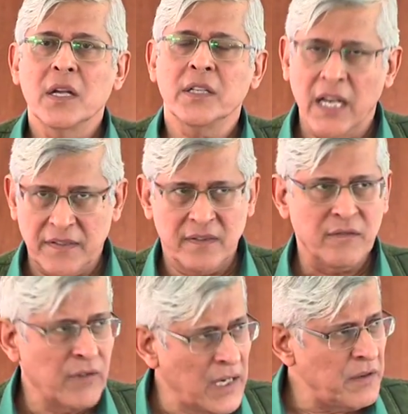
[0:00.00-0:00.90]
Yes,
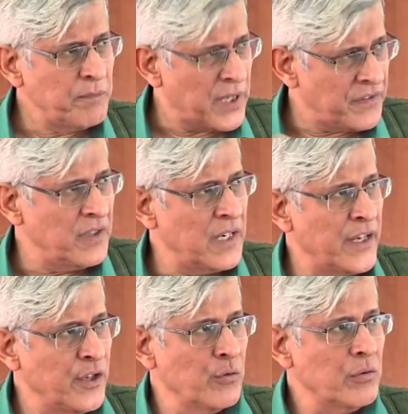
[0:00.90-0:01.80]
one person I
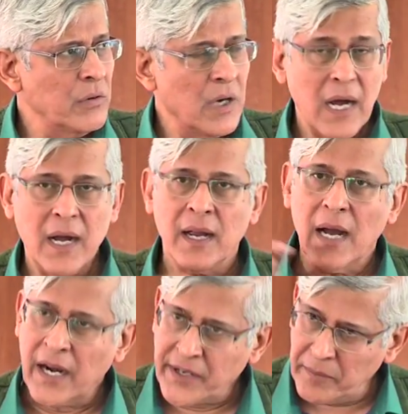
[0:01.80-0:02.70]
knew
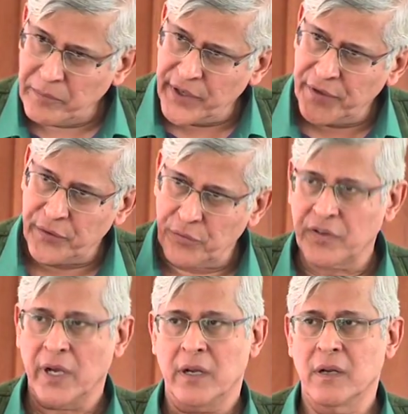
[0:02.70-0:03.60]
attempted
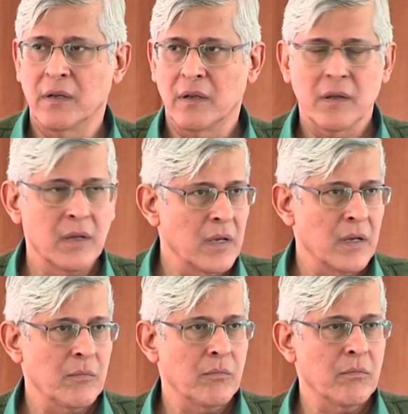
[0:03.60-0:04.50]
suicide,
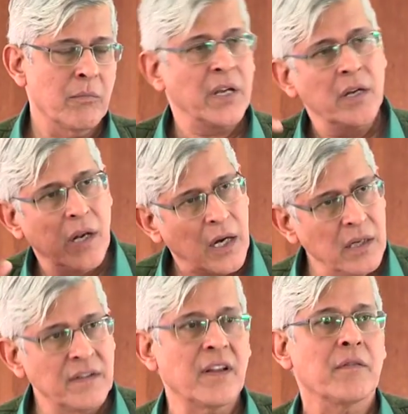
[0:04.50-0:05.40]
but he
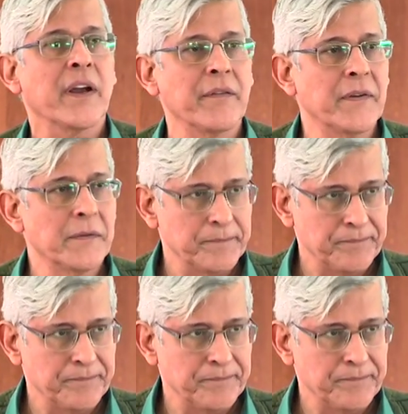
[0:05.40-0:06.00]
luckily survived.